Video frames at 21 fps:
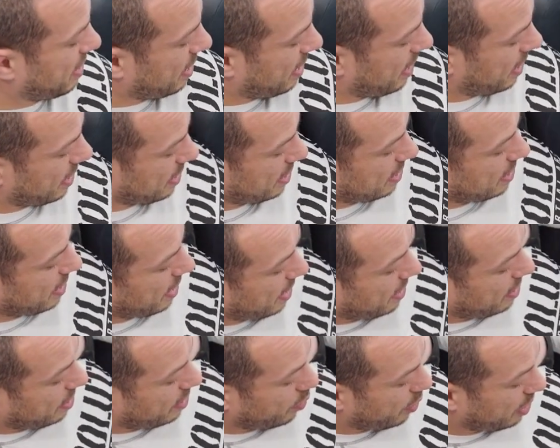to the other
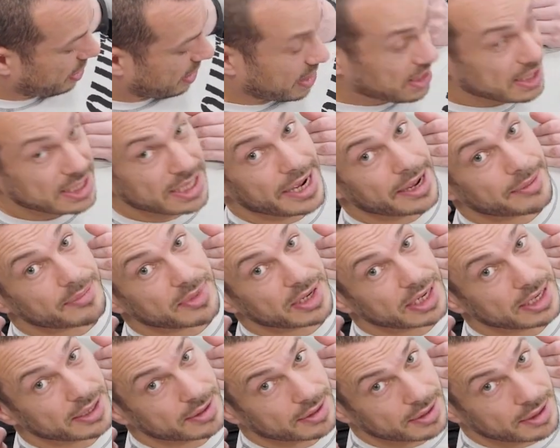side when they're jammed
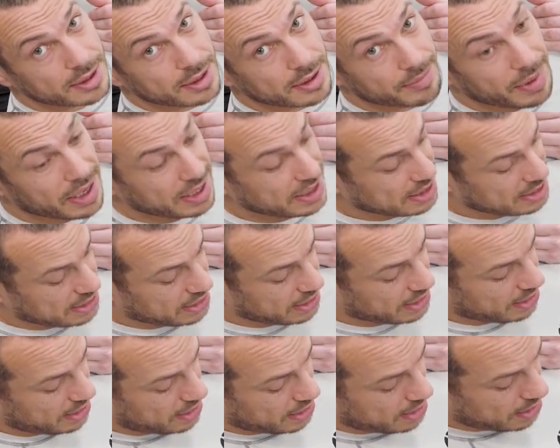in by this
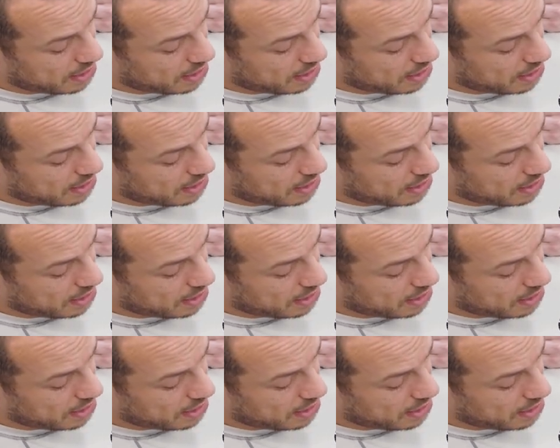leg.